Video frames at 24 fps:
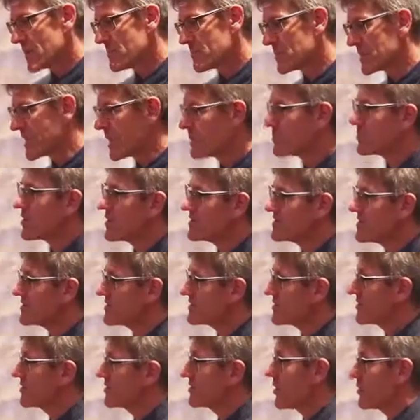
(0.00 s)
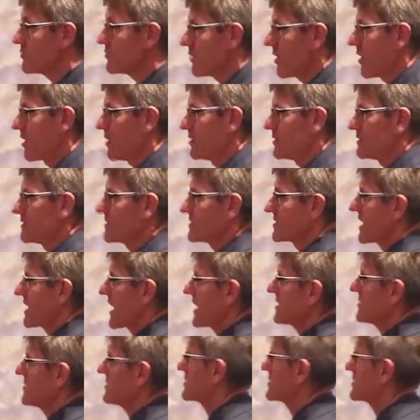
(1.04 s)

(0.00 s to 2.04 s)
But that process can go wrong, because cutting